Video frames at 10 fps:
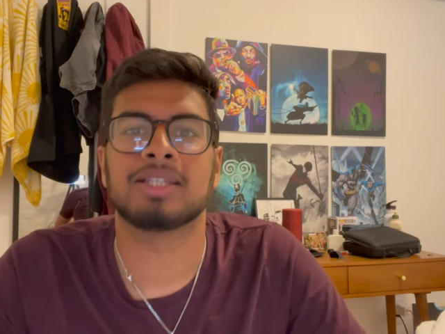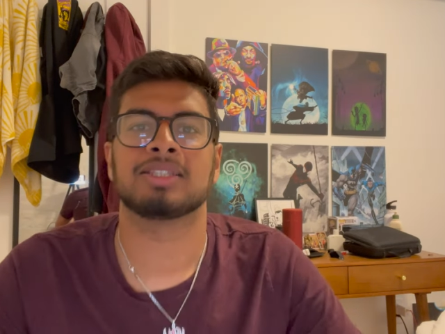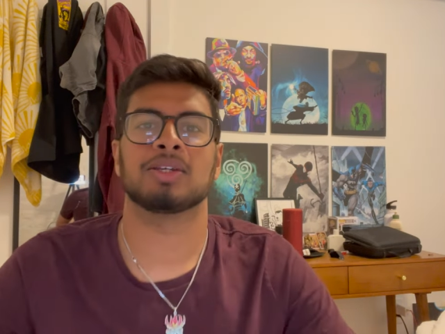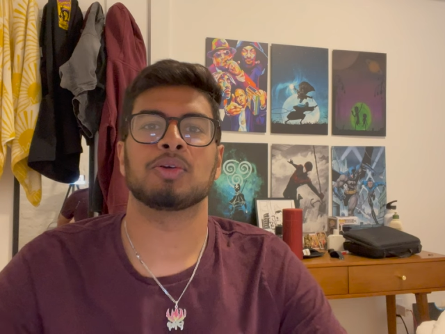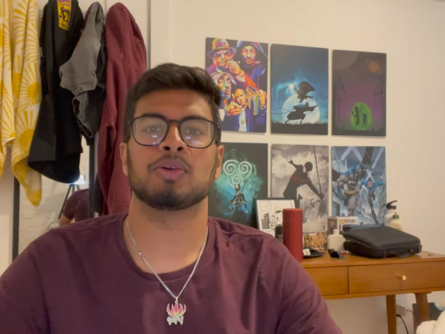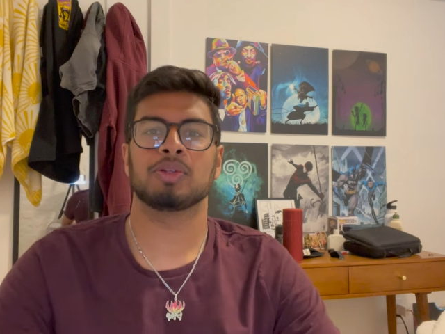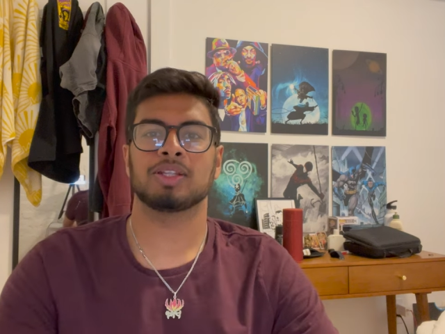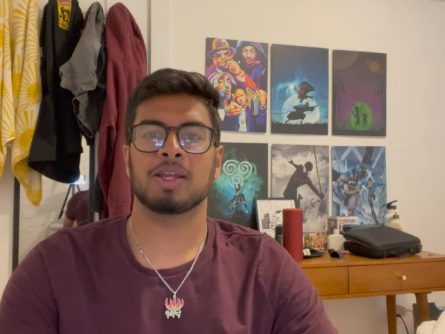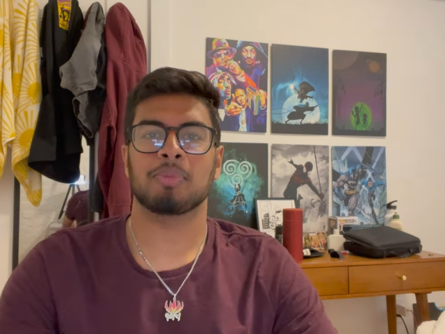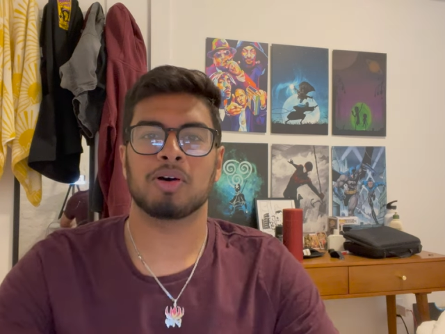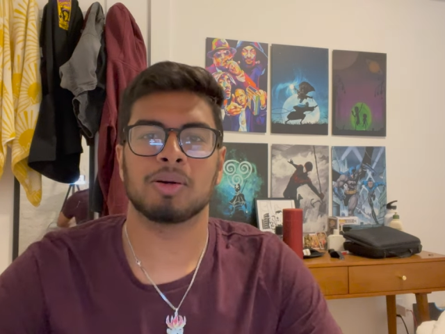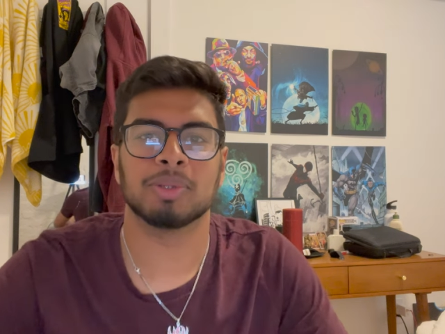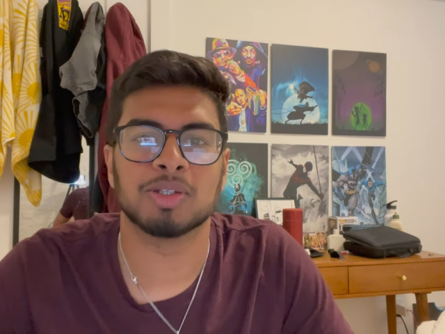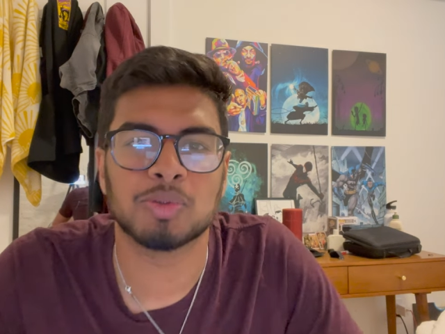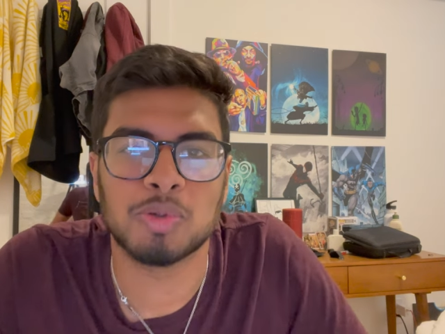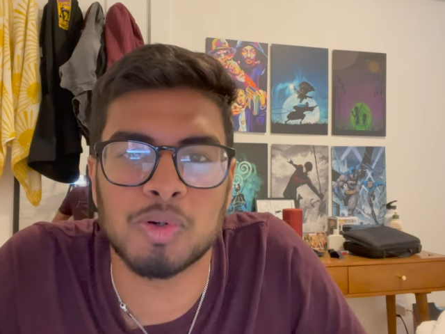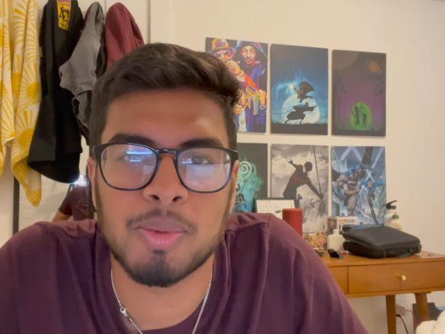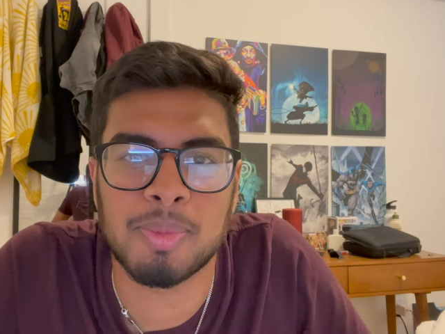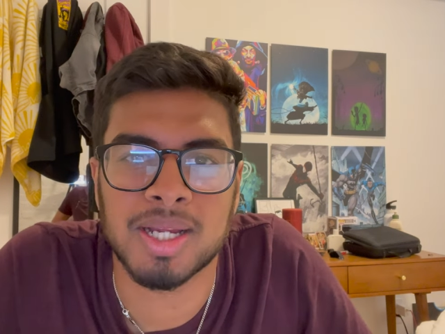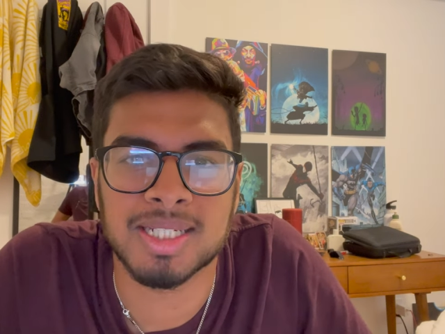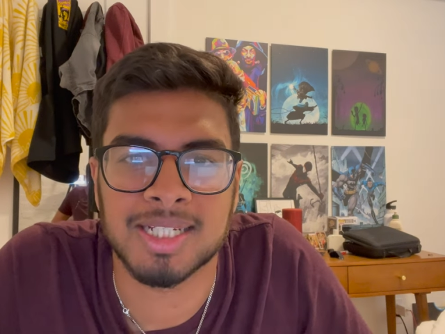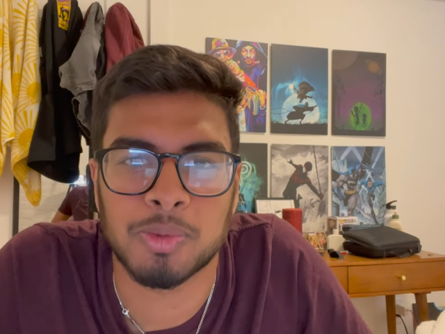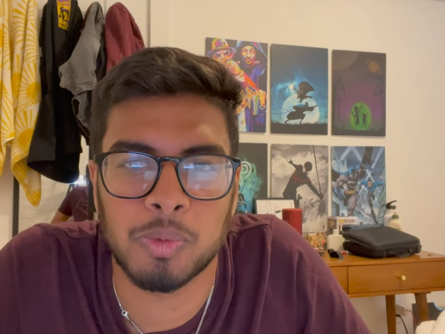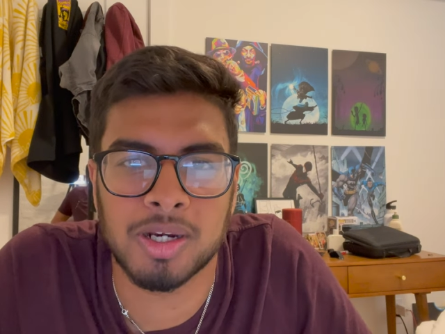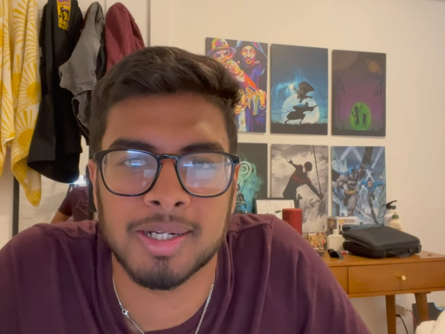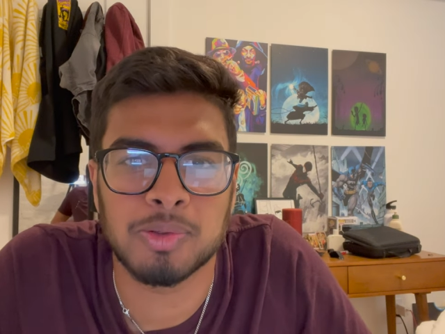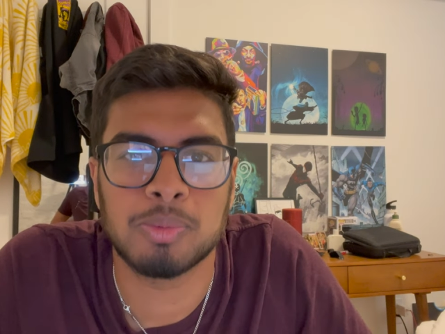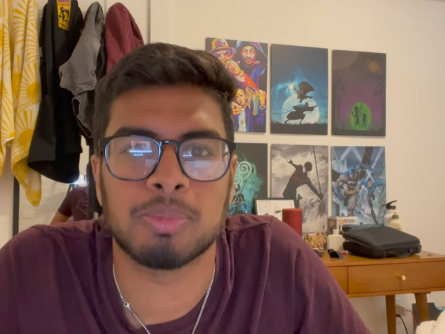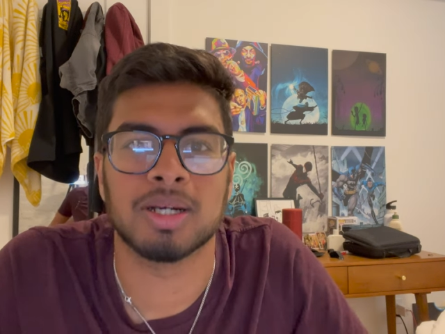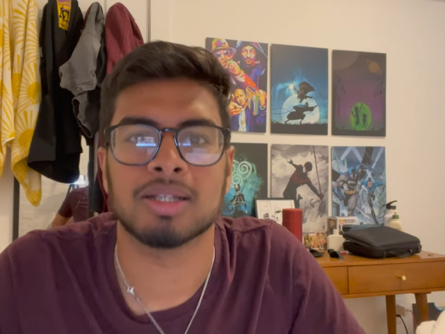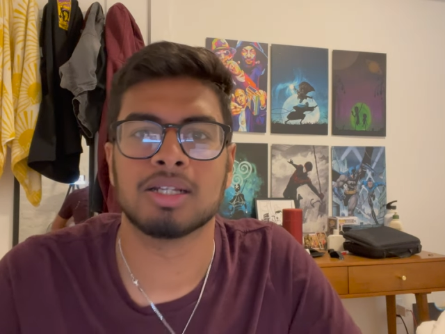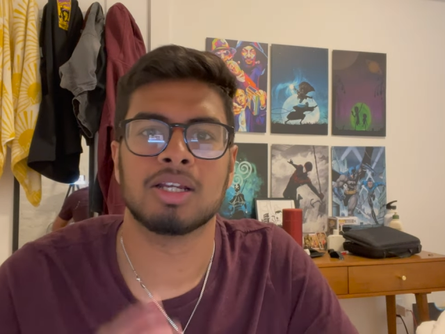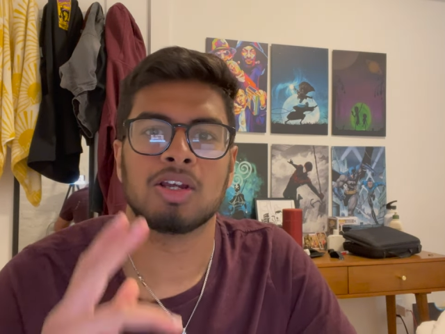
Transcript: so the apartment tour might take a while, but